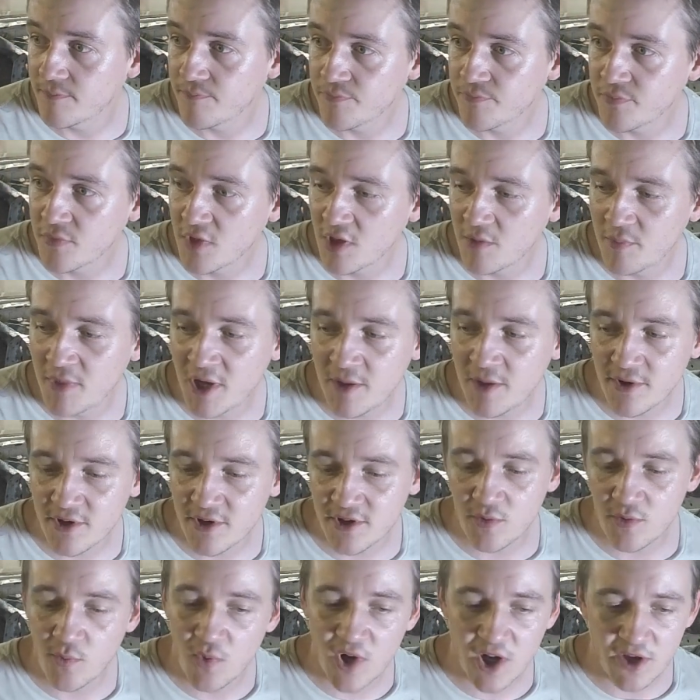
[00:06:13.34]
Maybe I
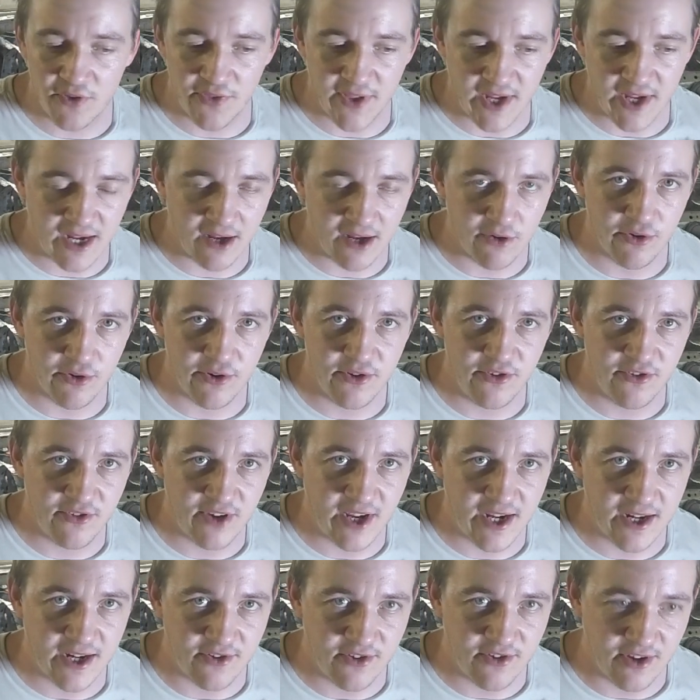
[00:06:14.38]
can weld that alloy
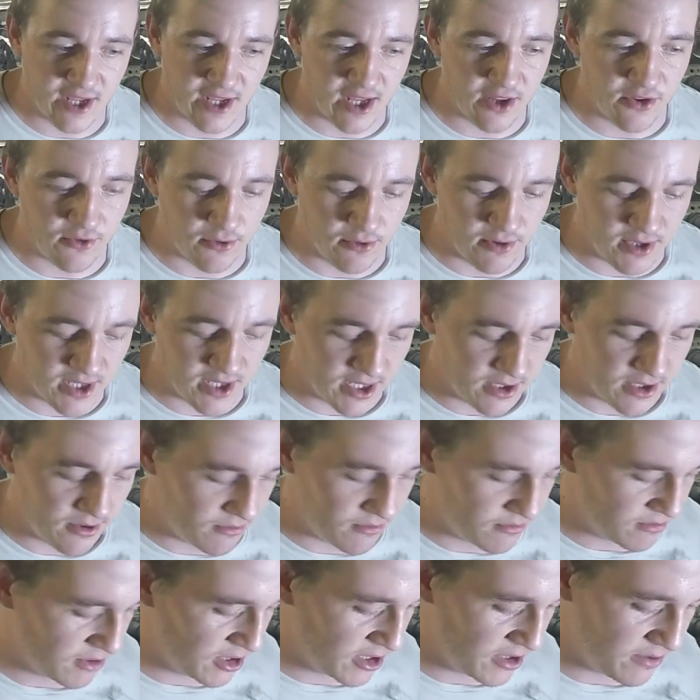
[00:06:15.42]
stack together and then
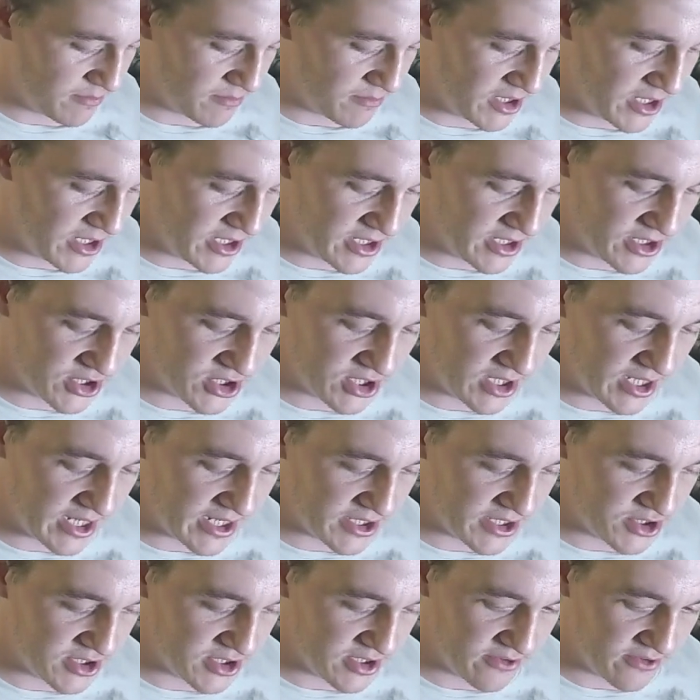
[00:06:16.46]
like linish the
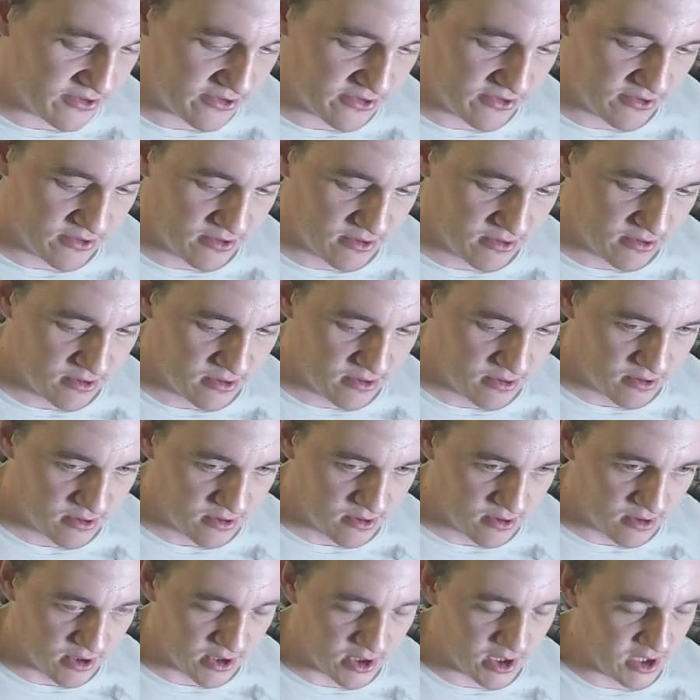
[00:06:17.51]
edges.
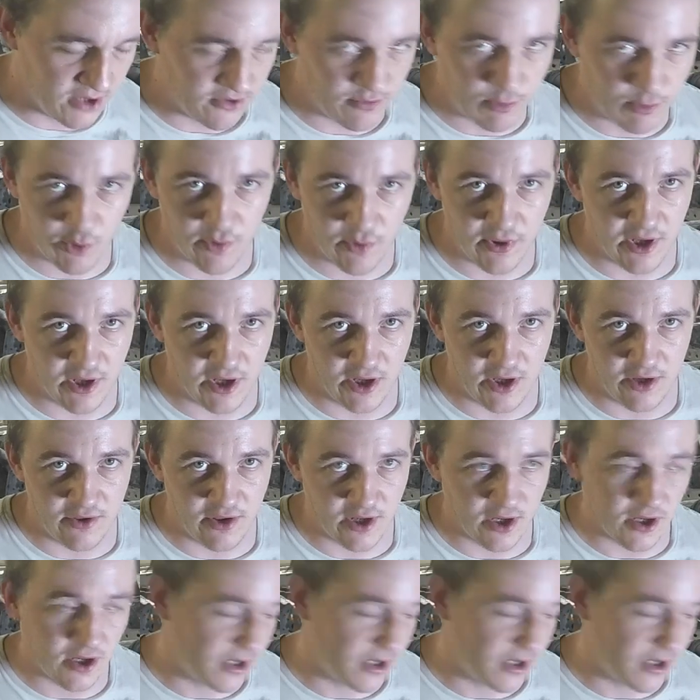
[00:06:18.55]
I think that's probably the only thing I can